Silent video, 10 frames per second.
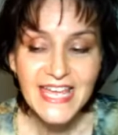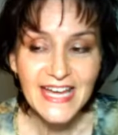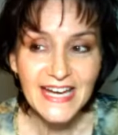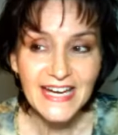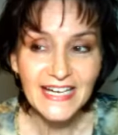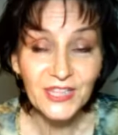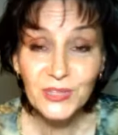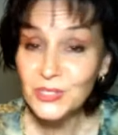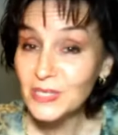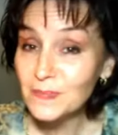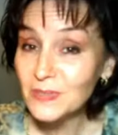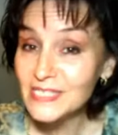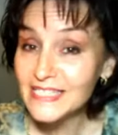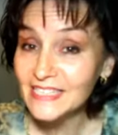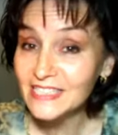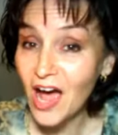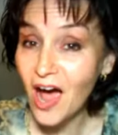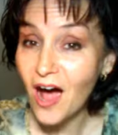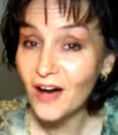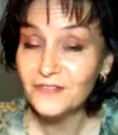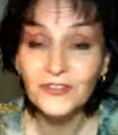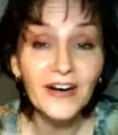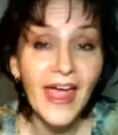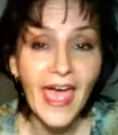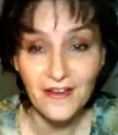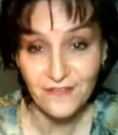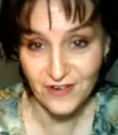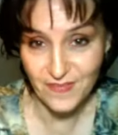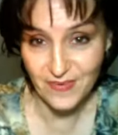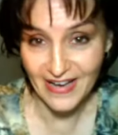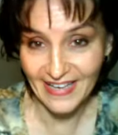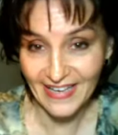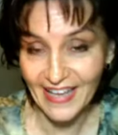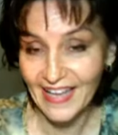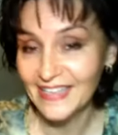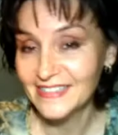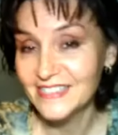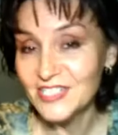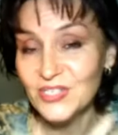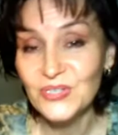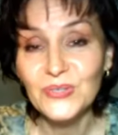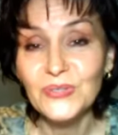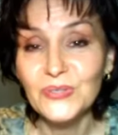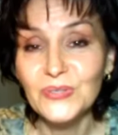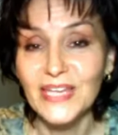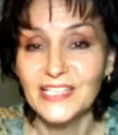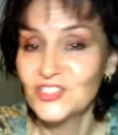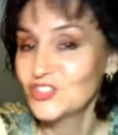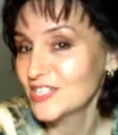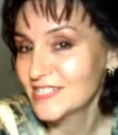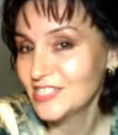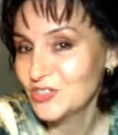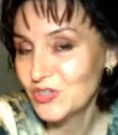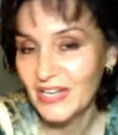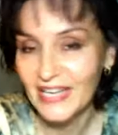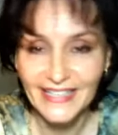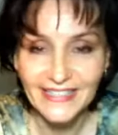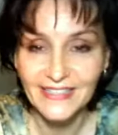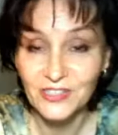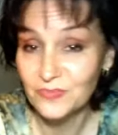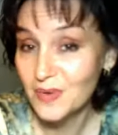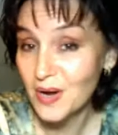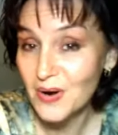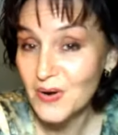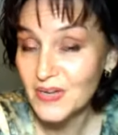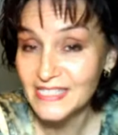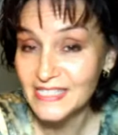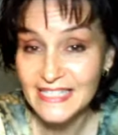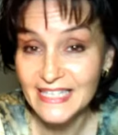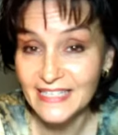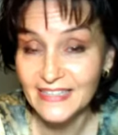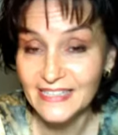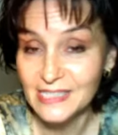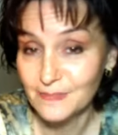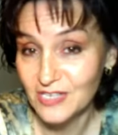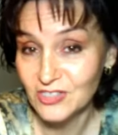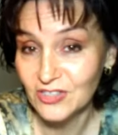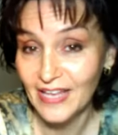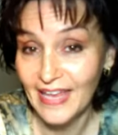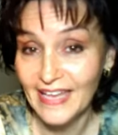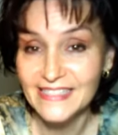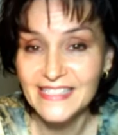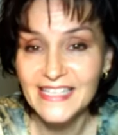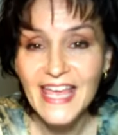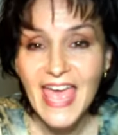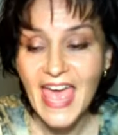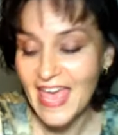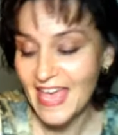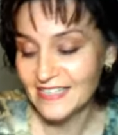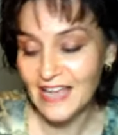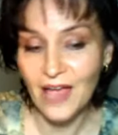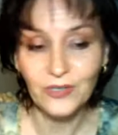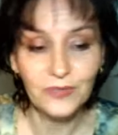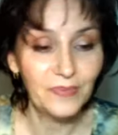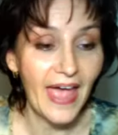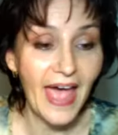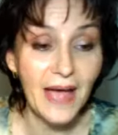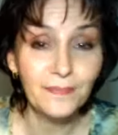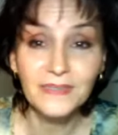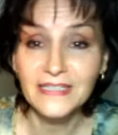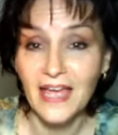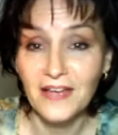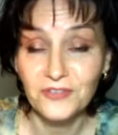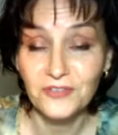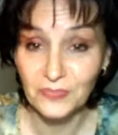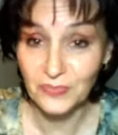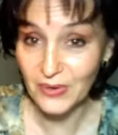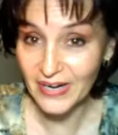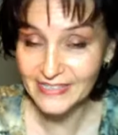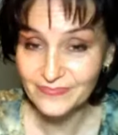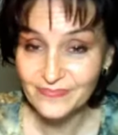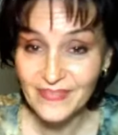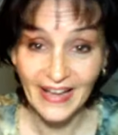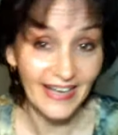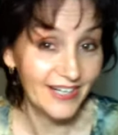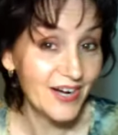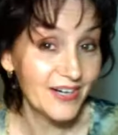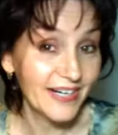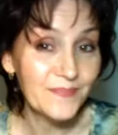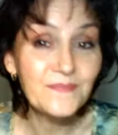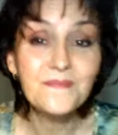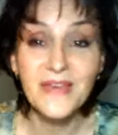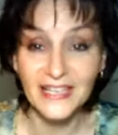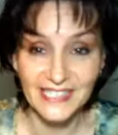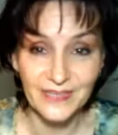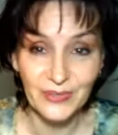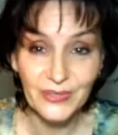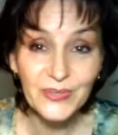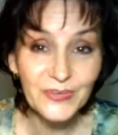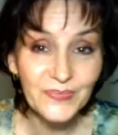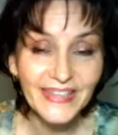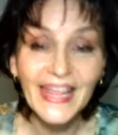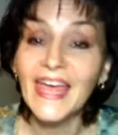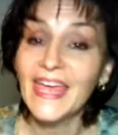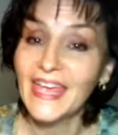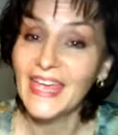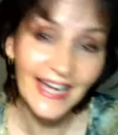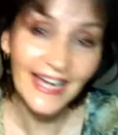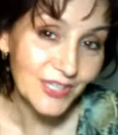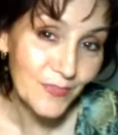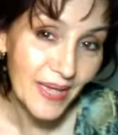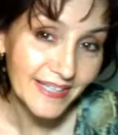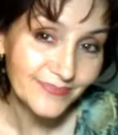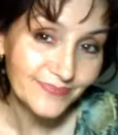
30% off for everybody, and you can just enjoy it. Tomorrow is the special ends, and I would be happy to have you on board. Alors, merci beaucoup et à demain.